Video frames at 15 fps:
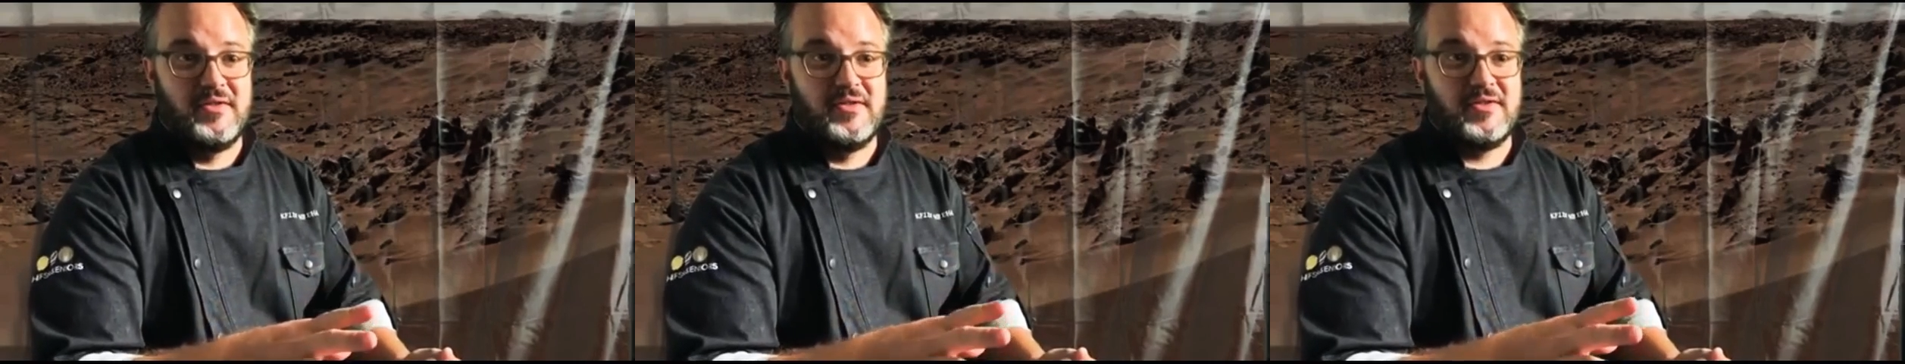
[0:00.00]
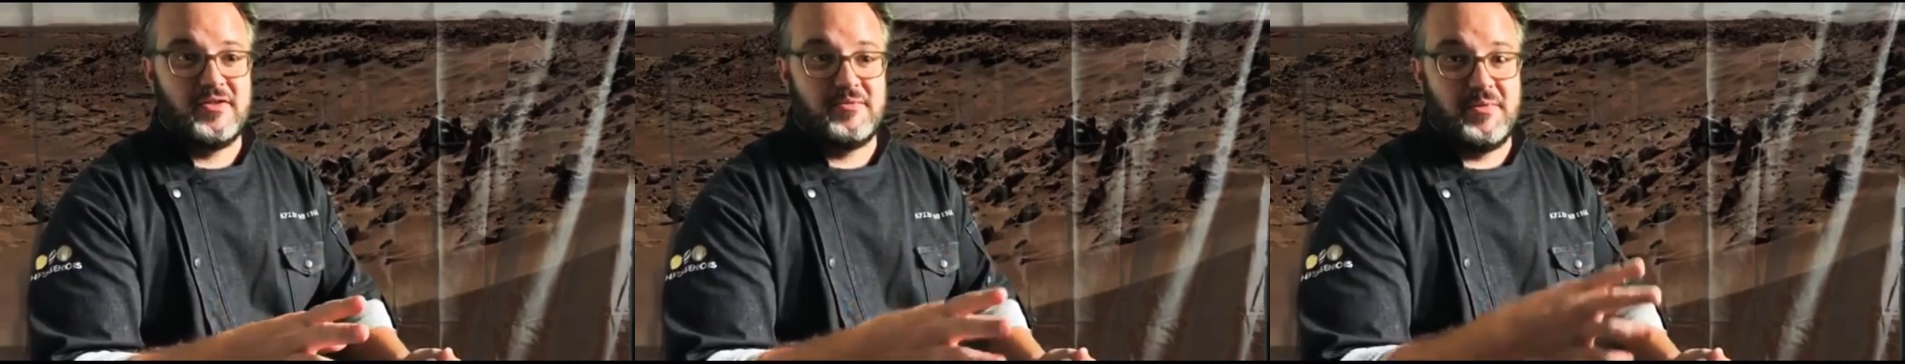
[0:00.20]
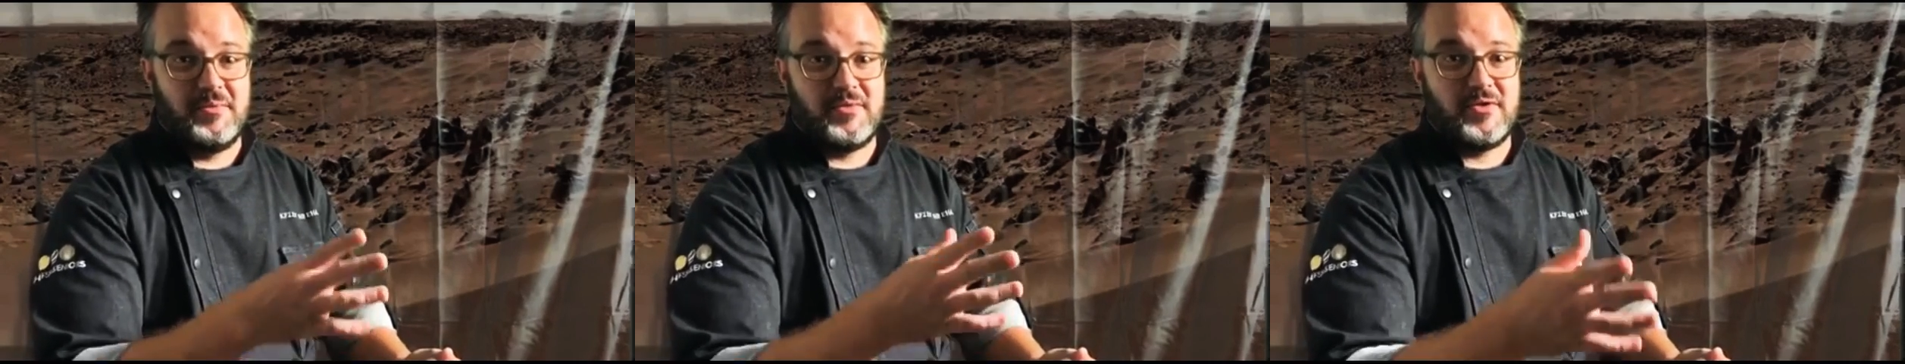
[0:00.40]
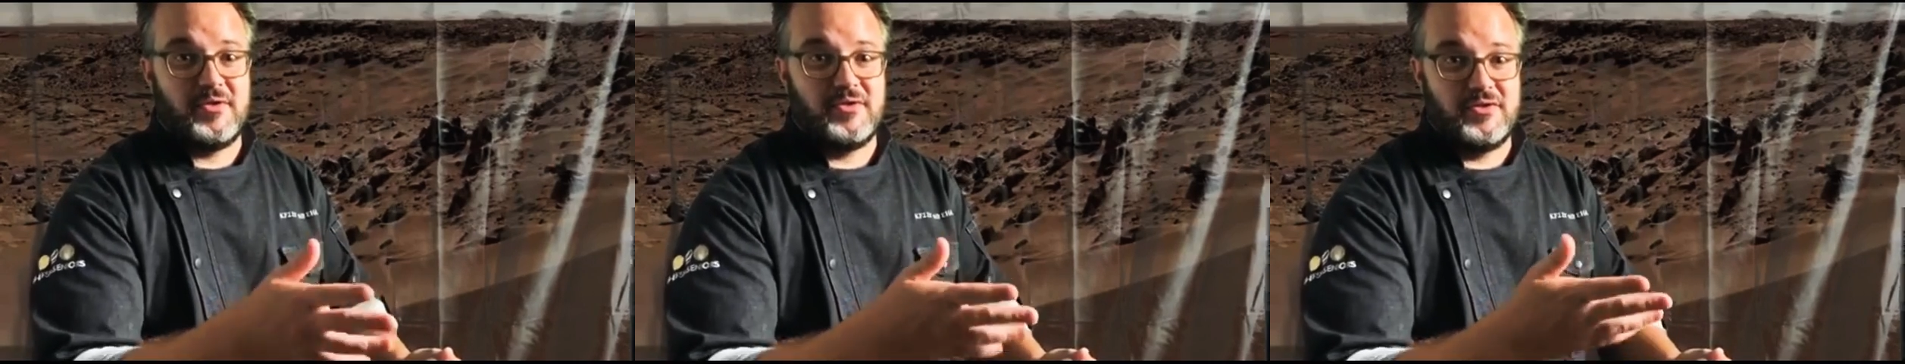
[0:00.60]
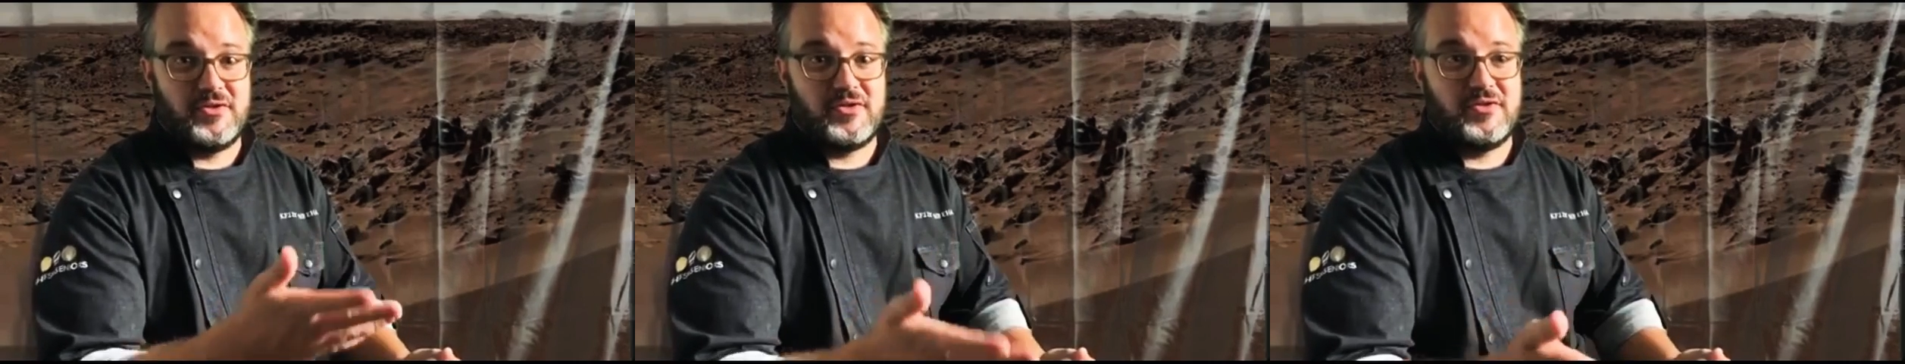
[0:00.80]
because people are going to
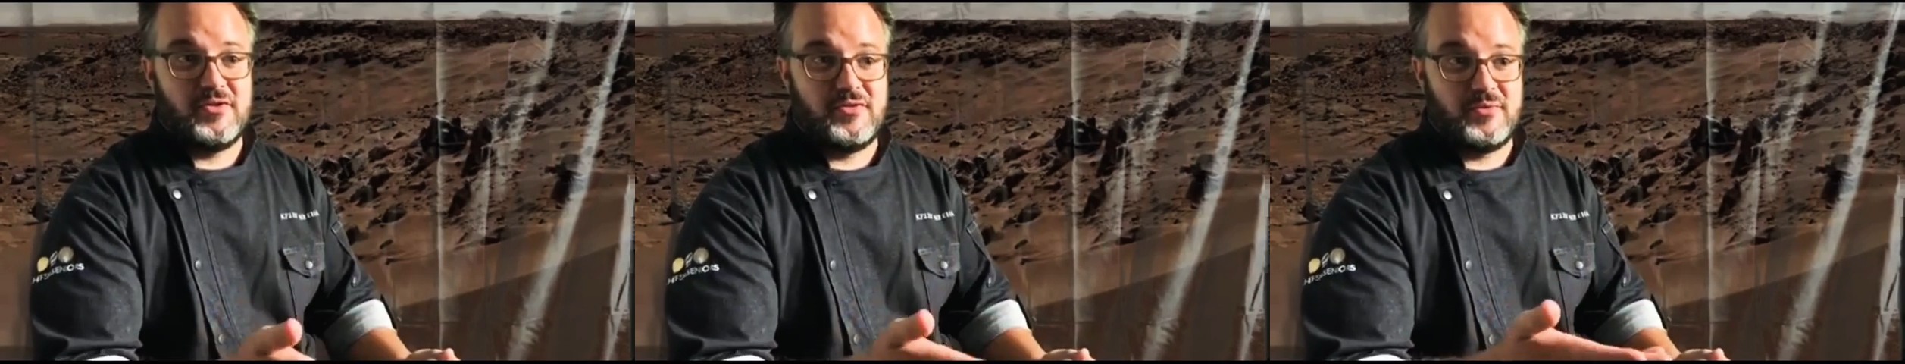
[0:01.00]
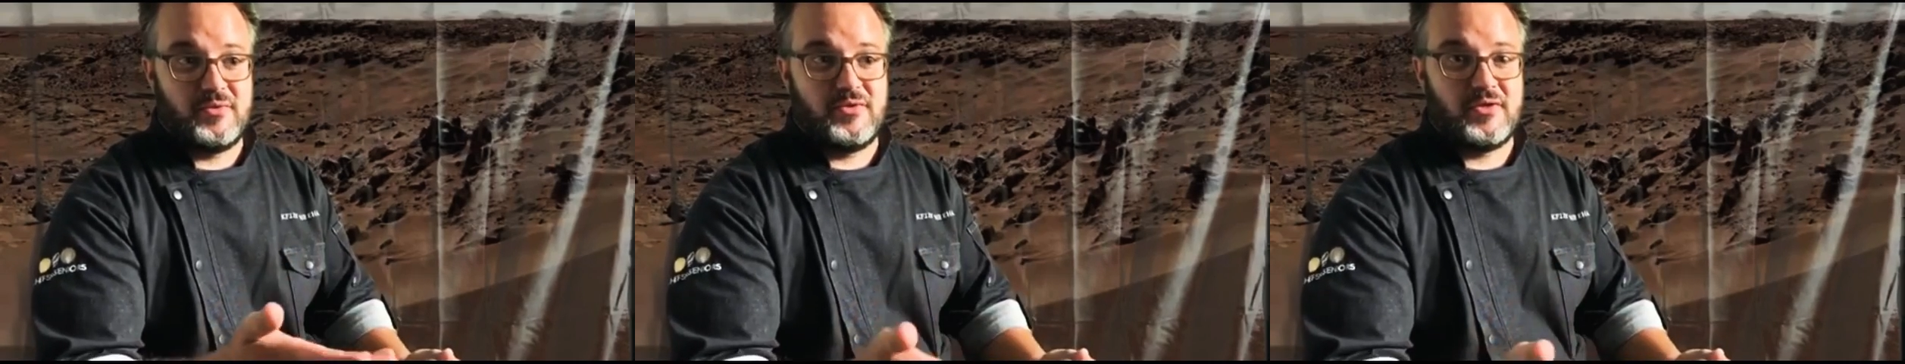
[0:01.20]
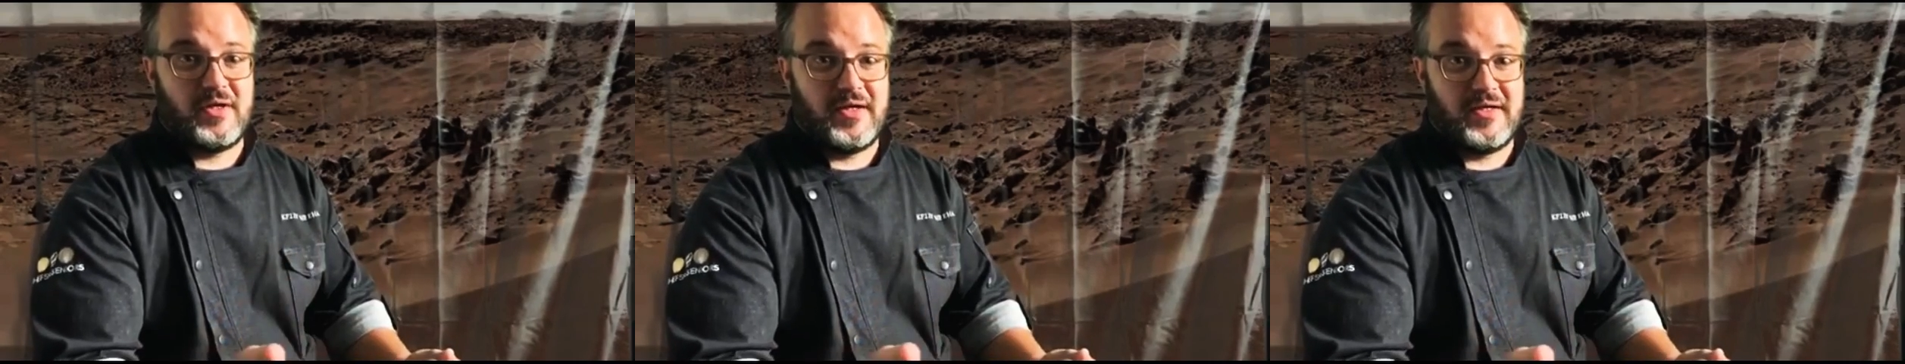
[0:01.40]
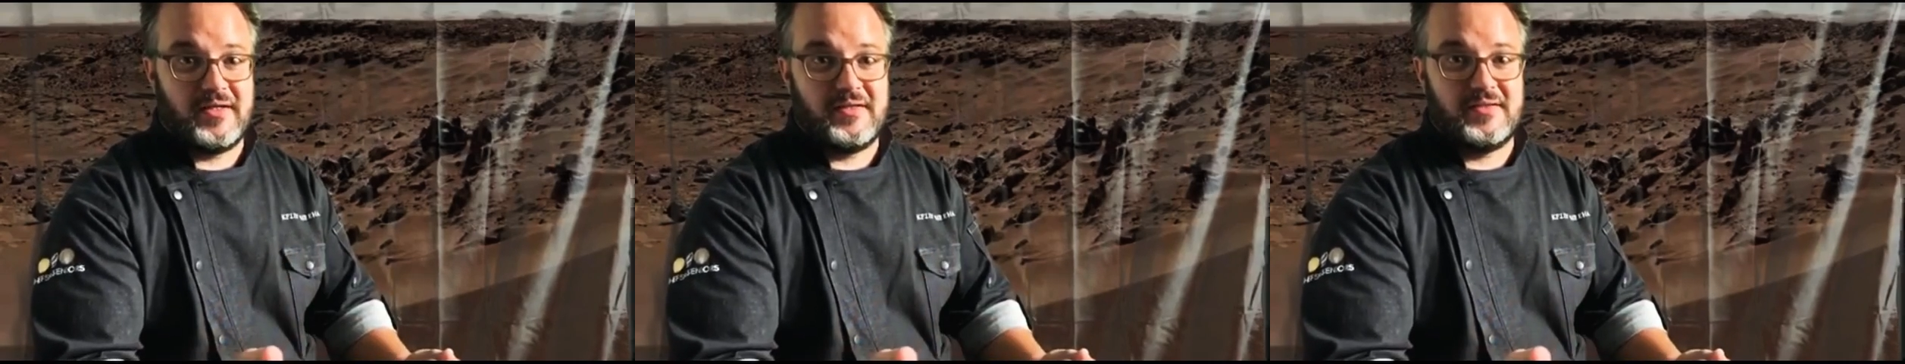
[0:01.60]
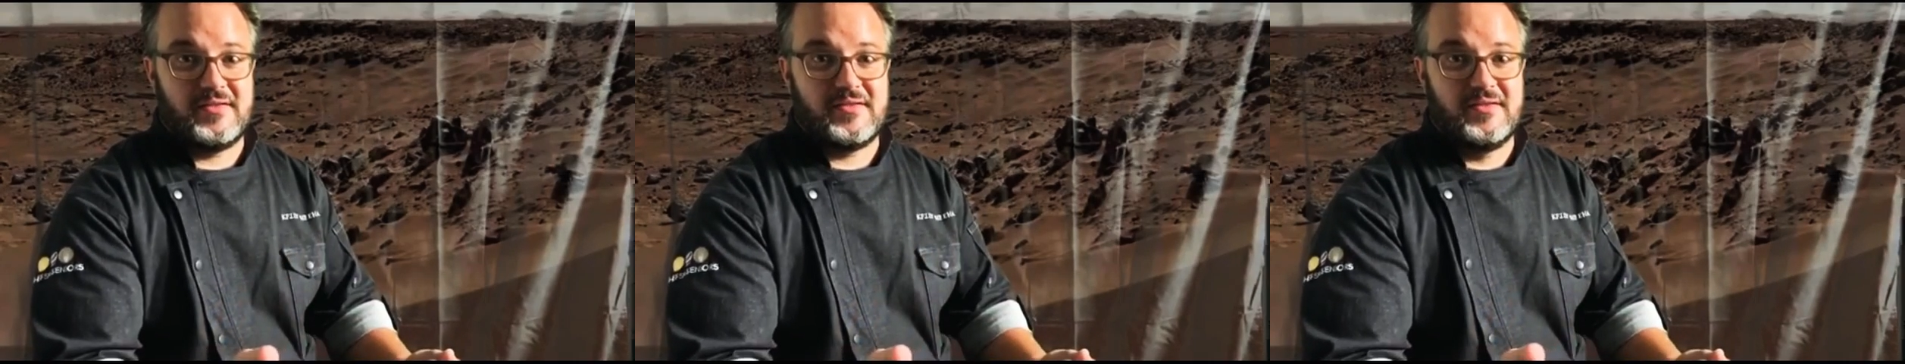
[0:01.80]
judge this with their
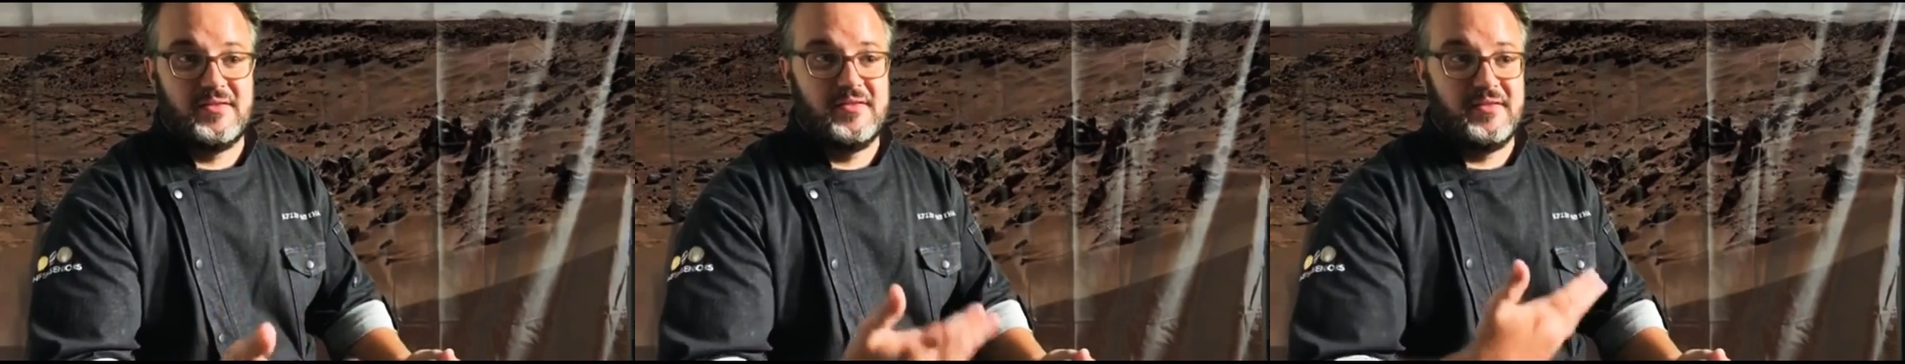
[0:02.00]
eyes,